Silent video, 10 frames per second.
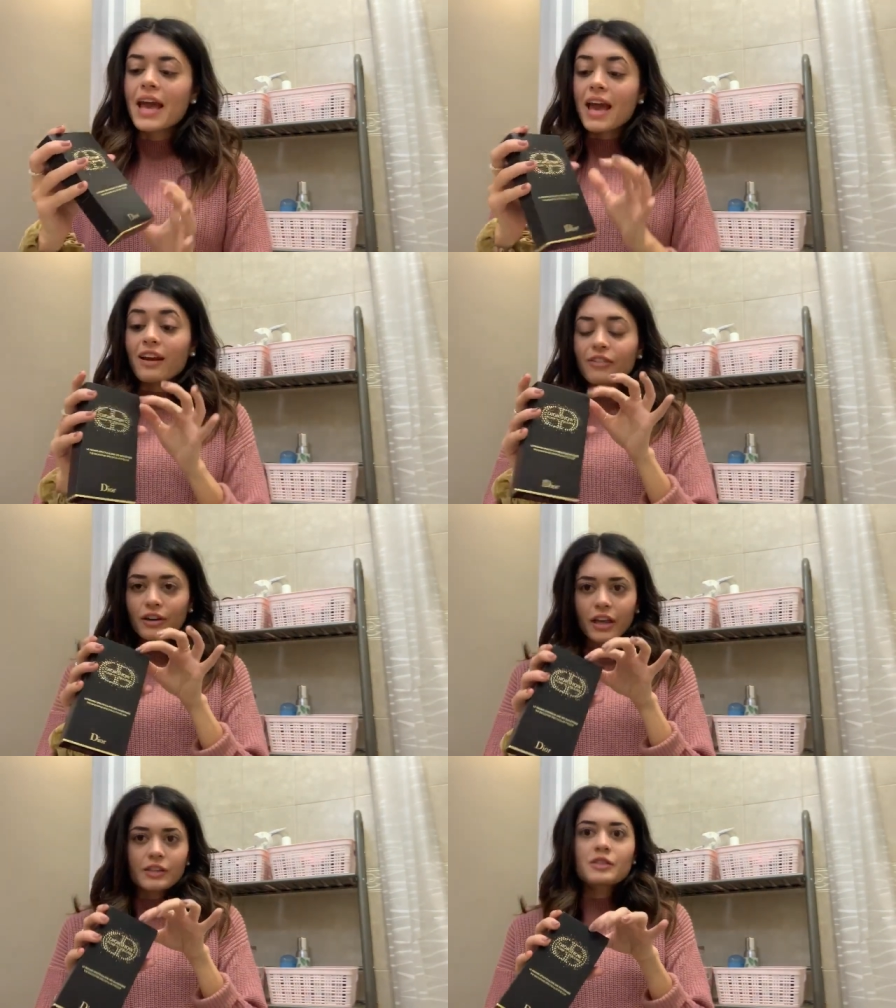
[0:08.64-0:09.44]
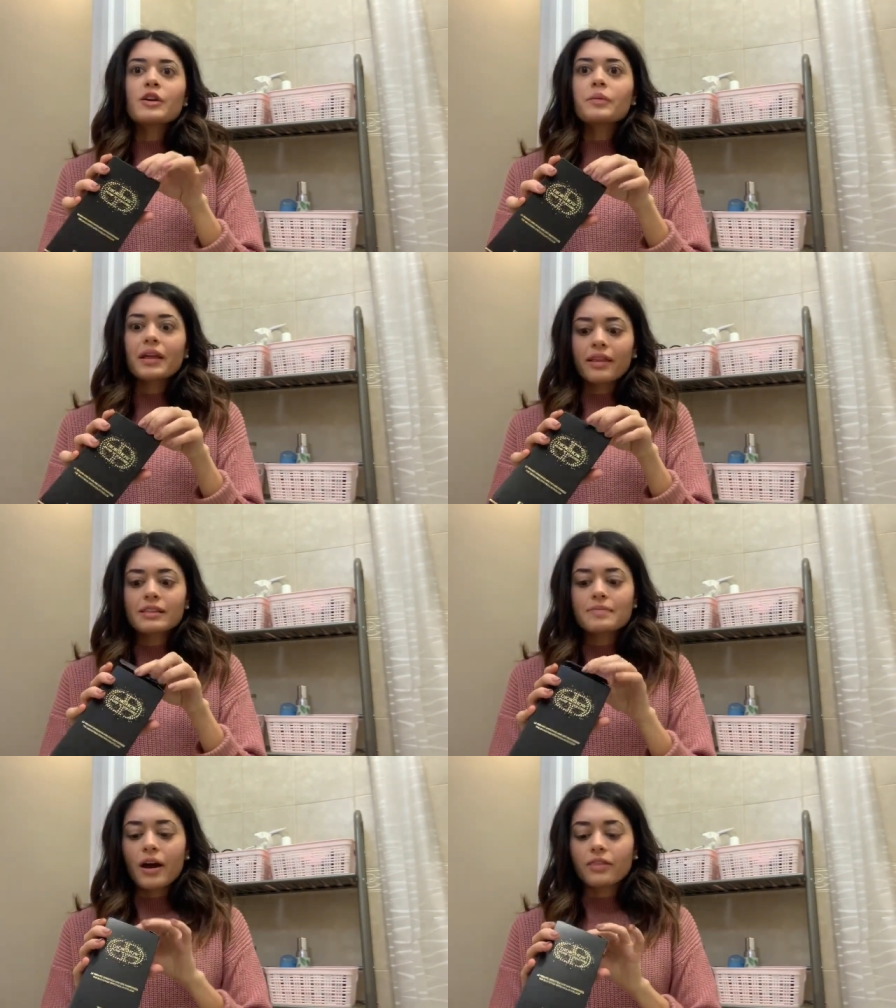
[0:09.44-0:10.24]
And I've heard like so many
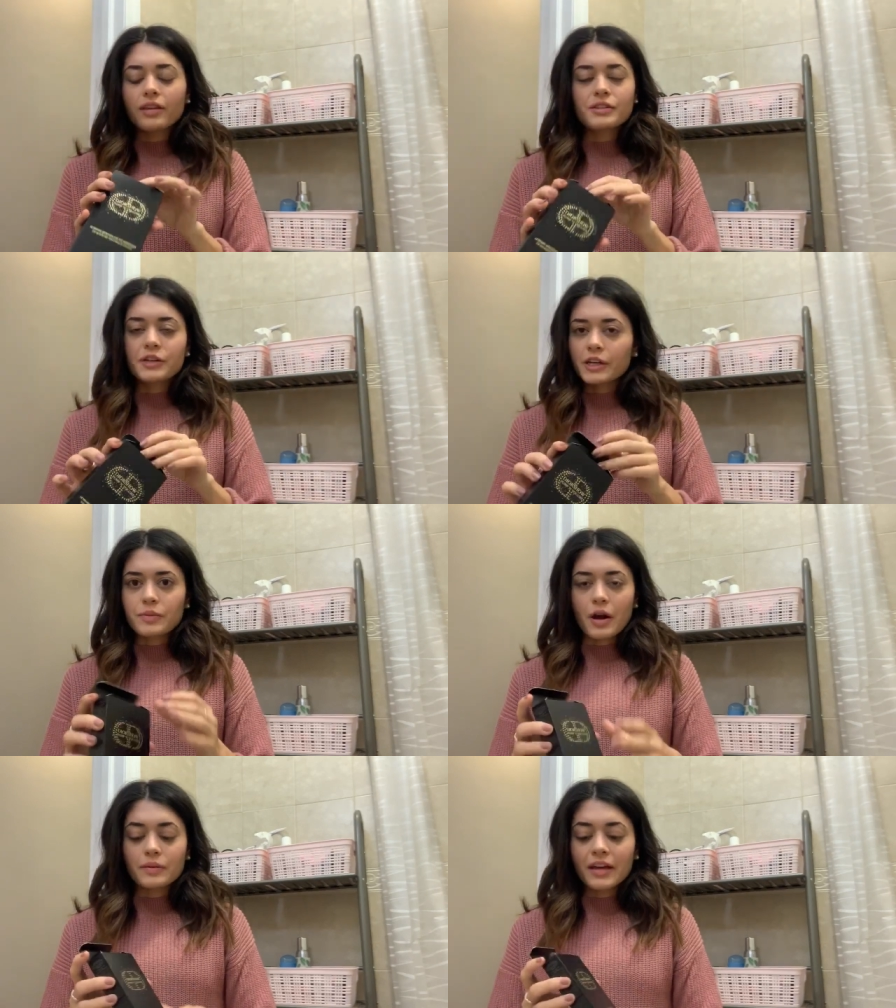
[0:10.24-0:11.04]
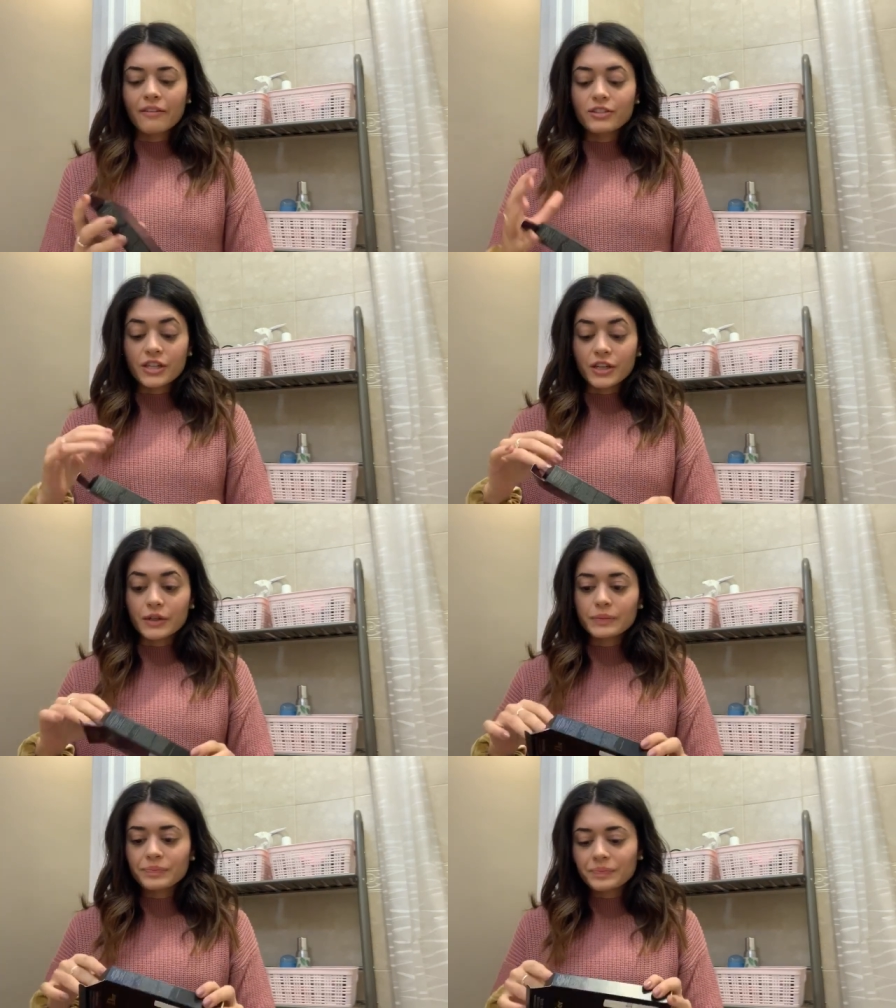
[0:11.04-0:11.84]
things about this, you guys probably have
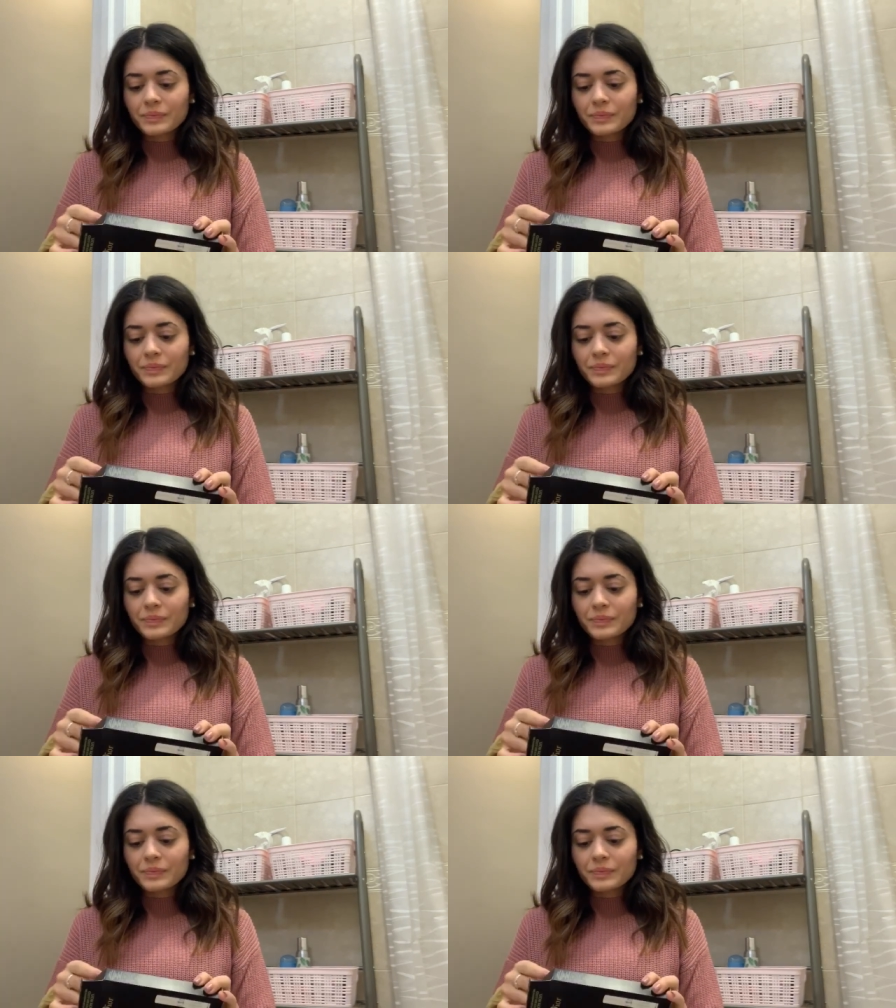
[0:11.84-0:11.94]
too.